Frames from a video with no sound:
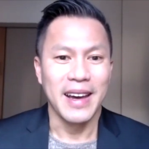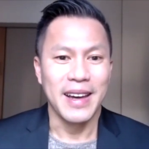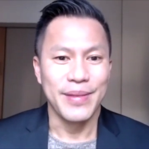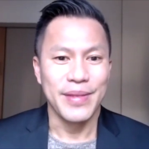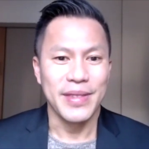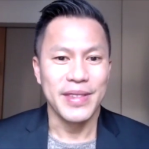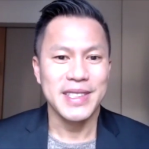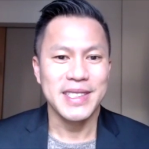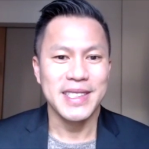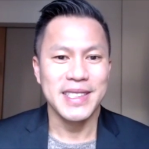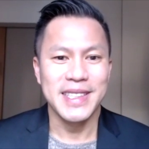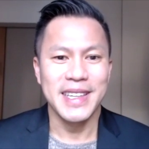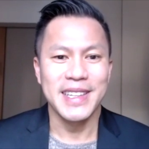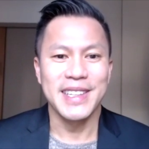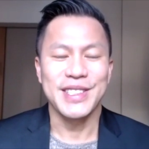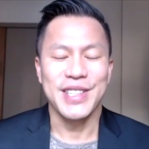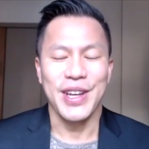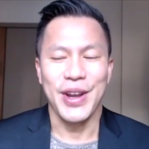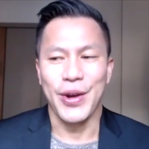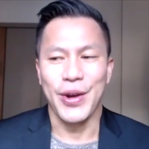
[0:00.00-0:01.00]
This has set a
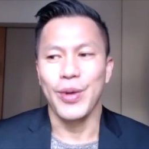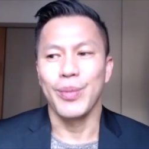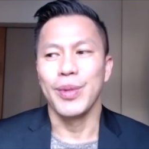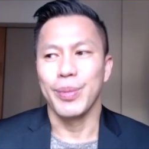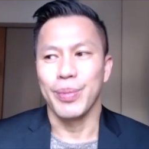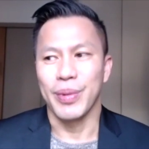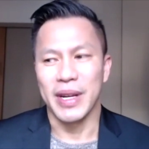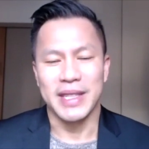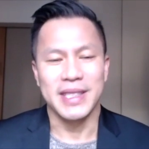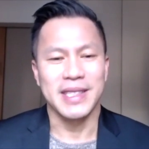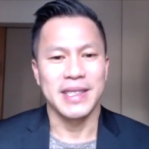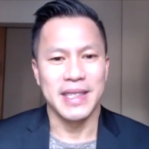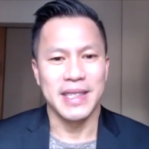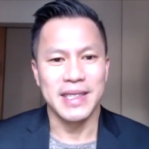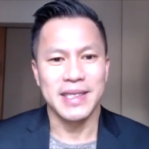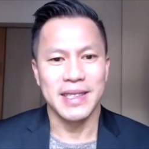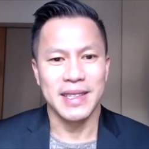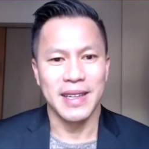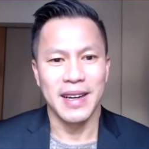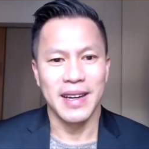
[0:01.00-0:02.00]
terrible
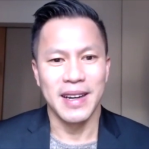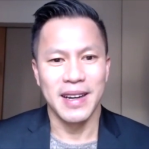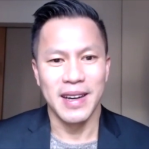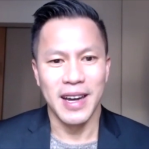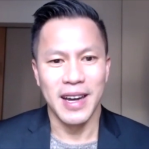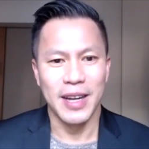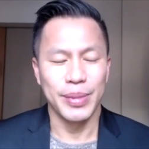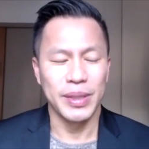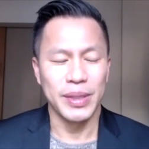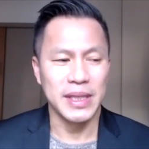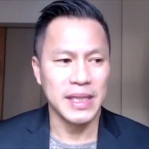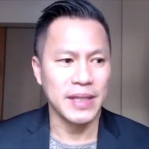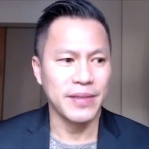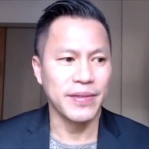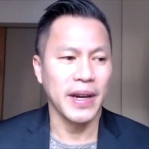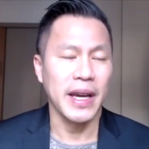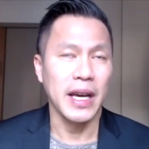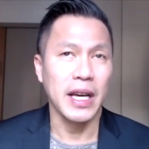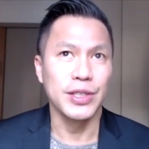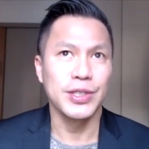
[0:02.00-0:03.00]
precedent, I believe.
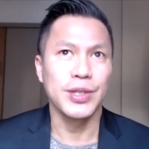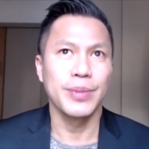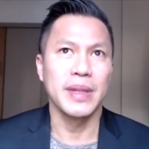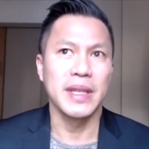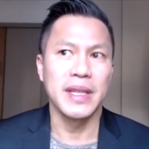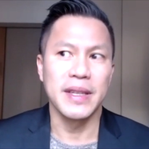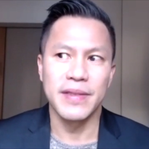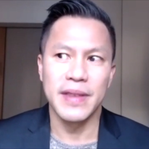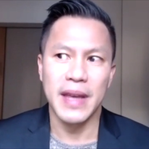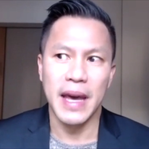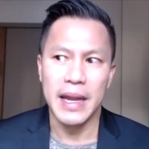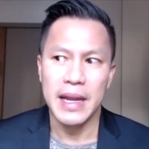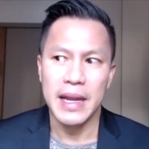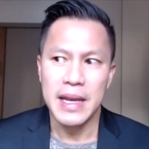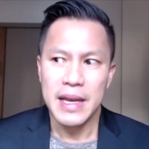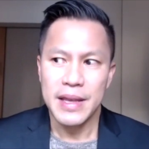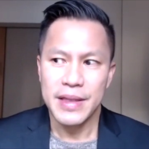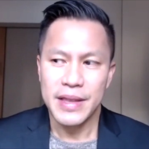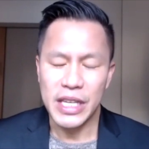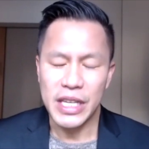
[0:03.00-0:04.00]
I also believe that
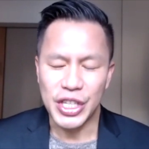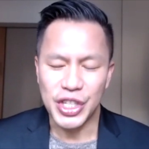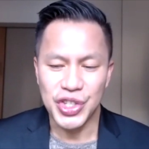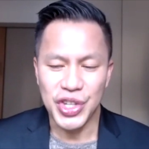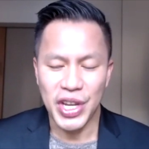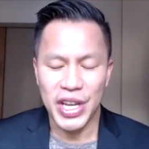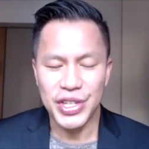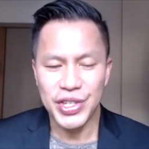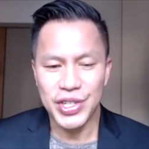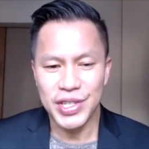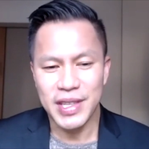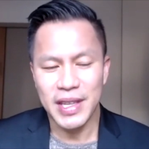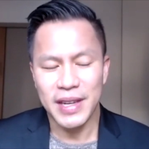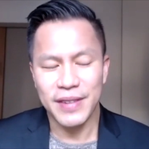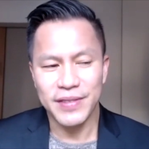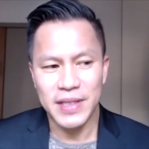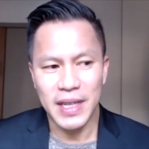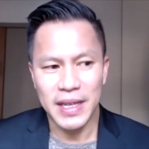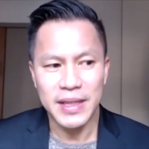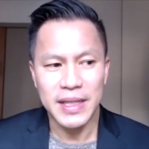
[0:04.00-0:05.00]
the exchanges that
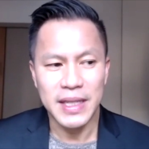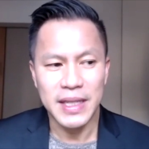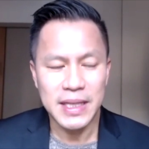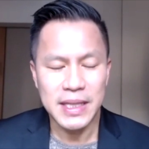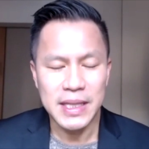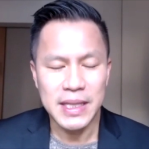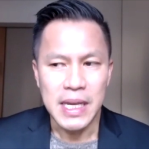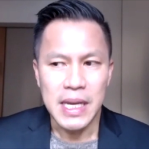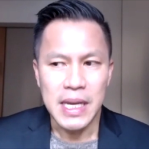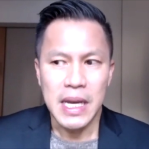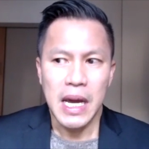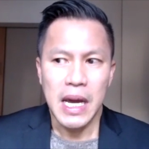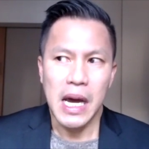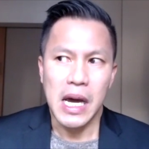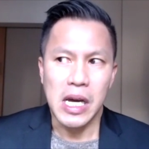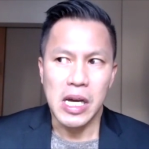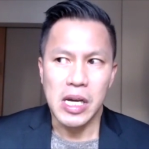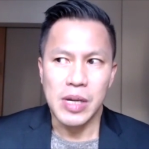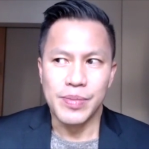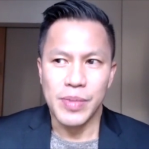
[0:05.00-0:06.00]
have done this
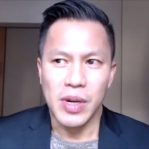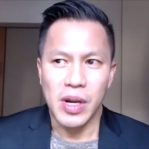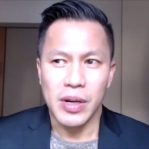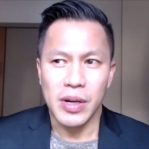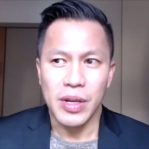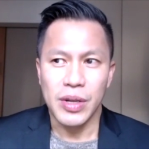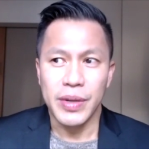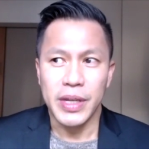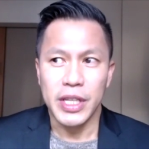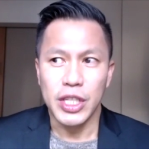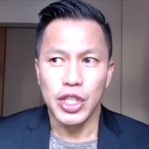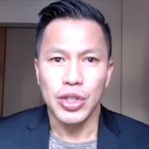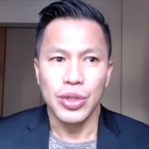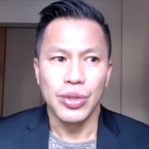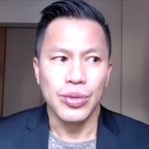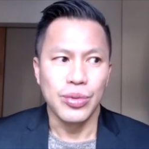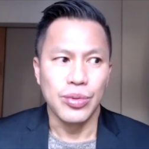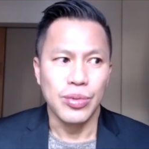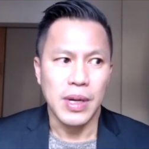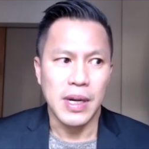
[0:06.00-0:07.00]
are going
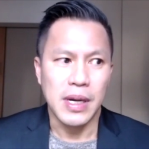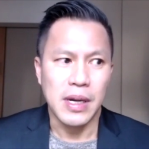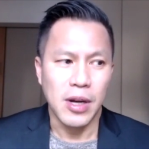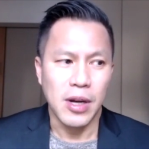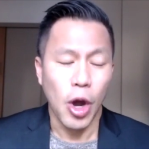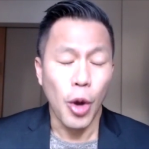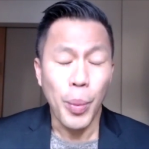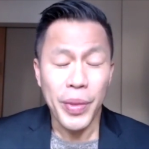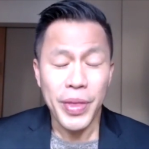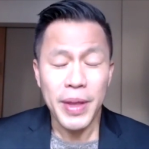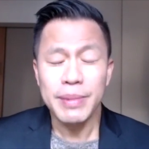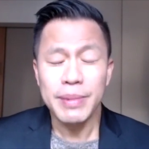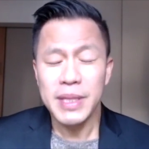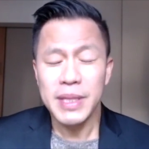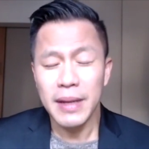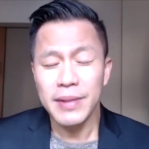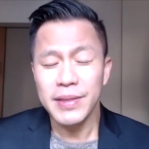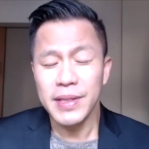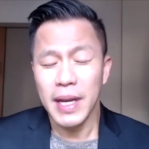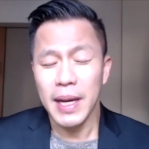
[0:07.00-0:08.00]
to open
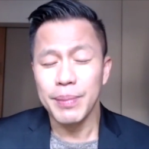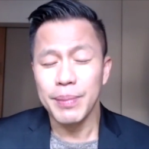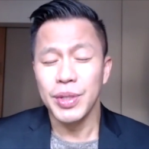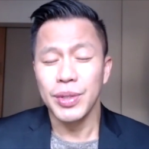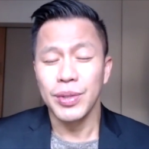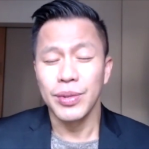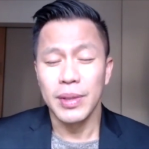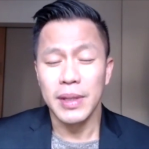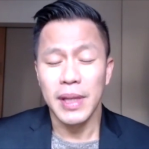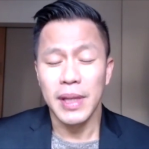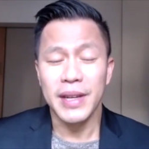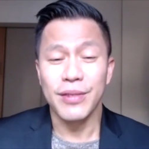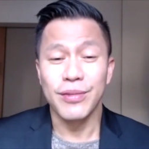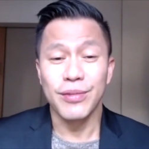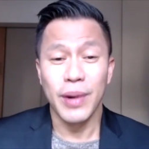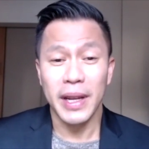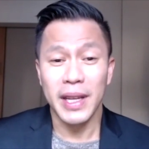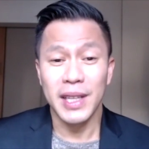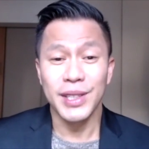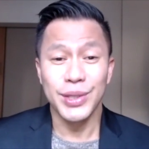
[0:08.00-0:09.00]
themselves up to a lot of
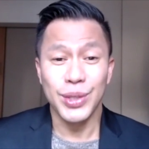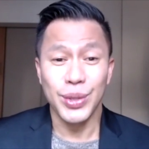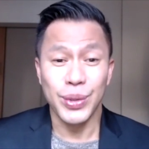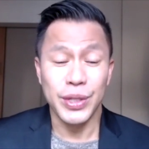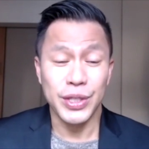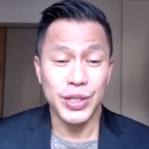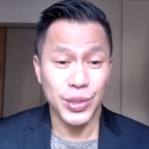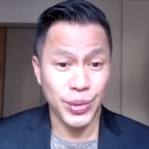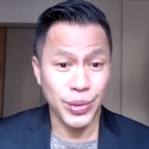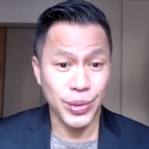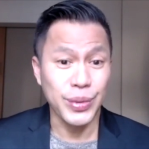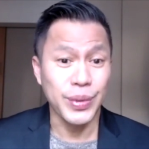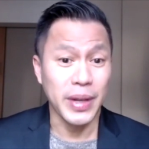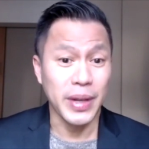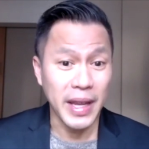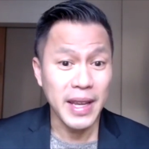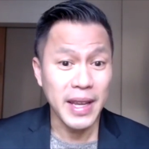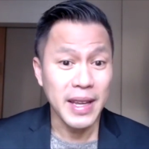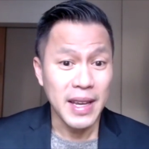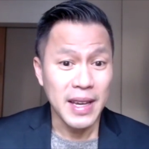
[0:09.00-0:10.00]
regulatory
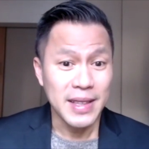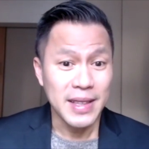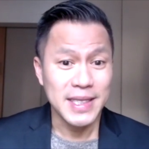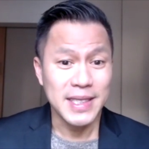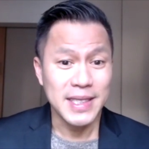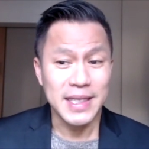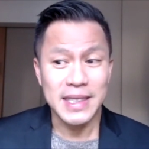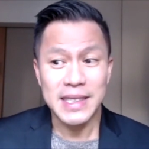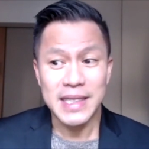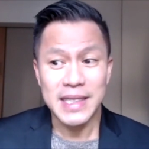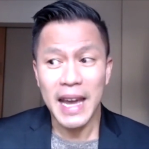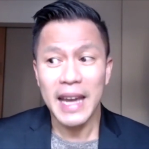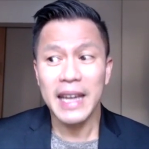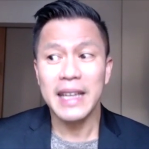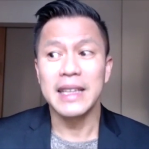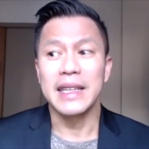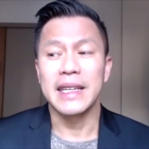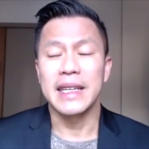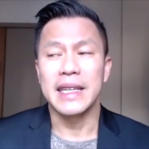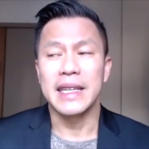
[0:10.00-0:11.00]
scrutiny. This is
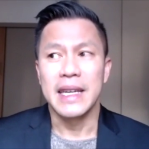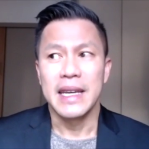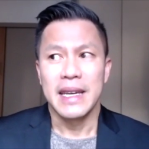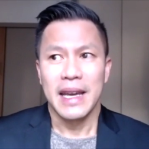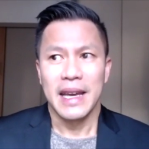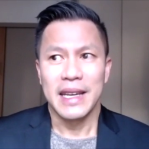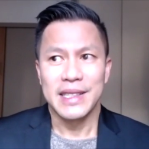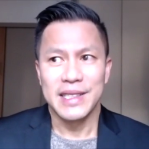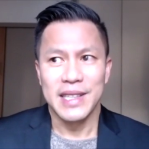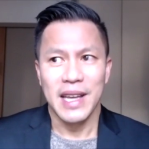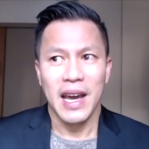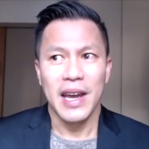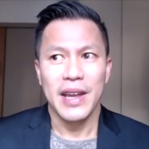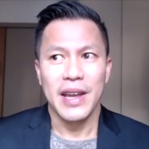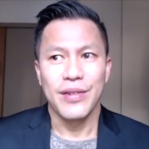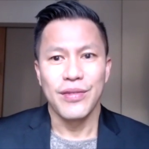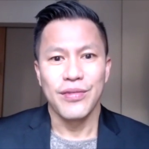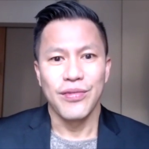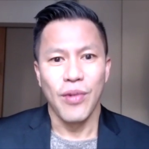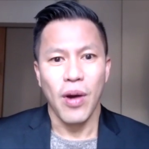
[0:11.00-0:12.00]
exactly a sign
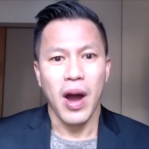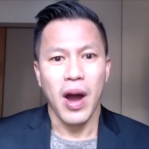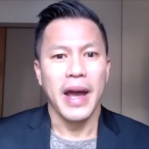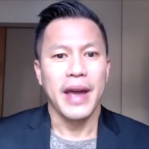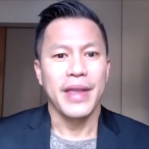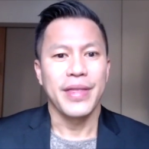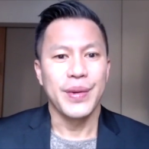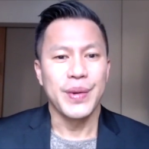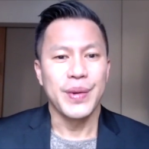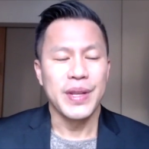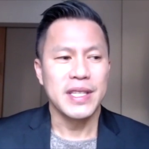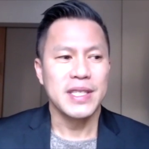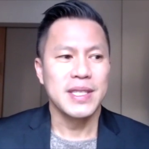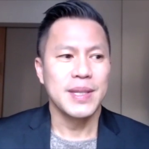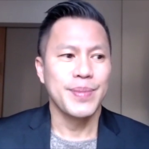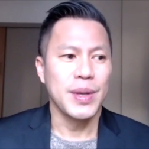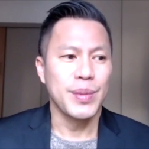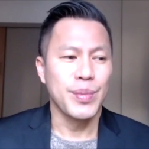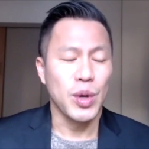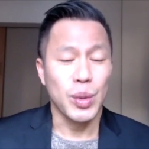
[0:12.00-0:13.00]
of why there needs to
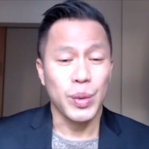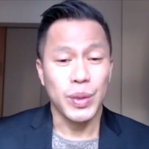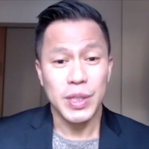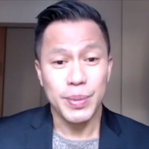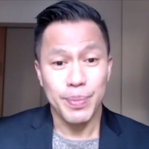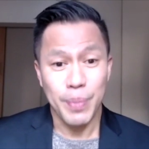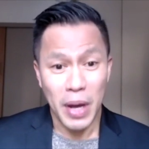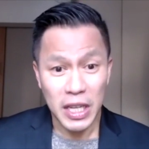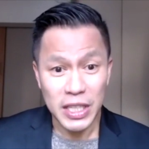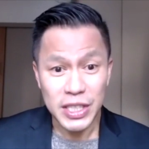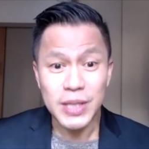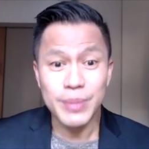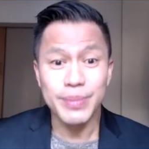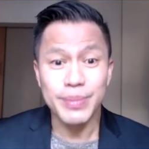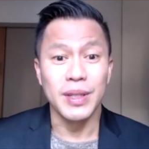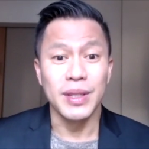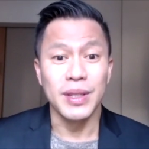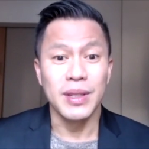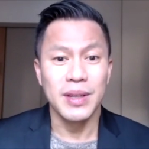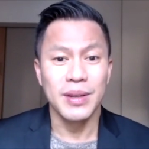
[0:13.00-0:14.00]
be more
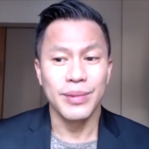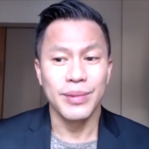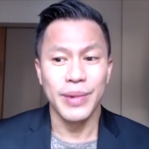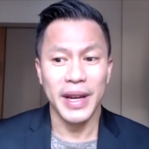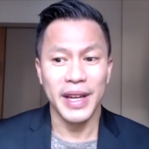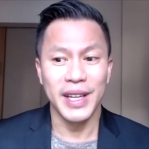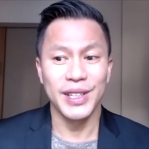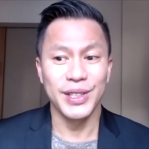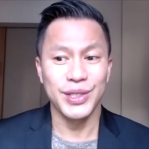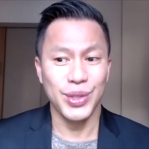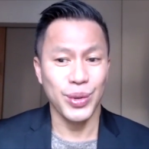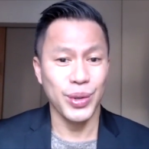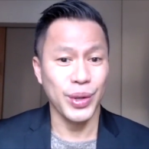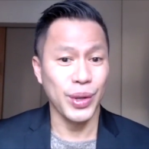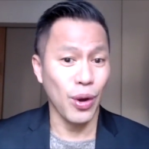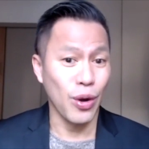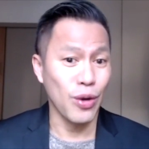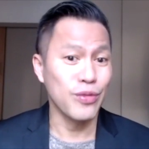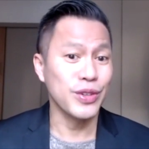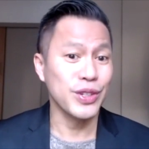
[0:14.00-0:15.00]
responsible regulatory
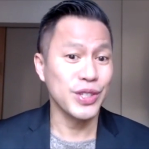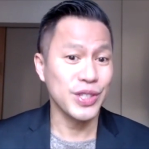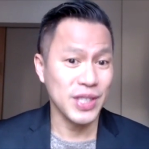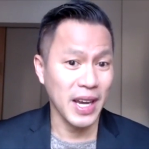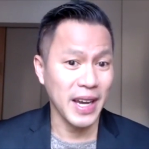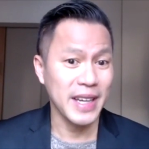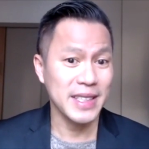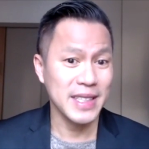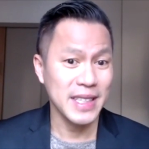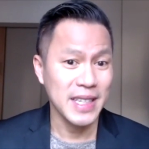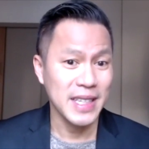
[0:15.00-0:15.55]
oversight